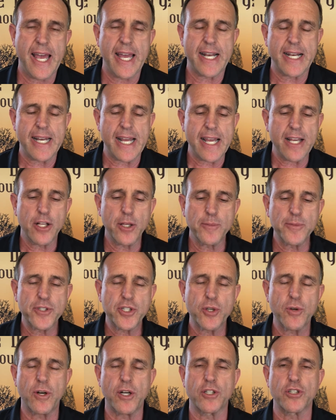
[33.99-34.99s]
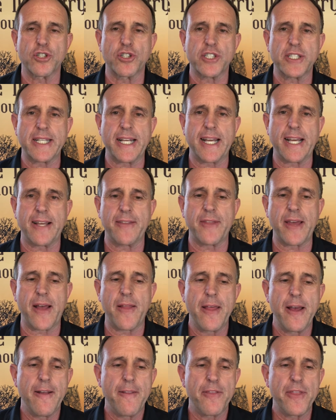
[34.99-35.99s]
and helps you understand
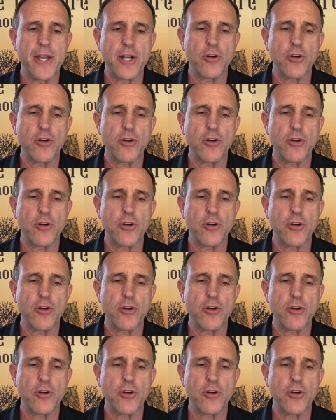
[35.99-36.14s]
that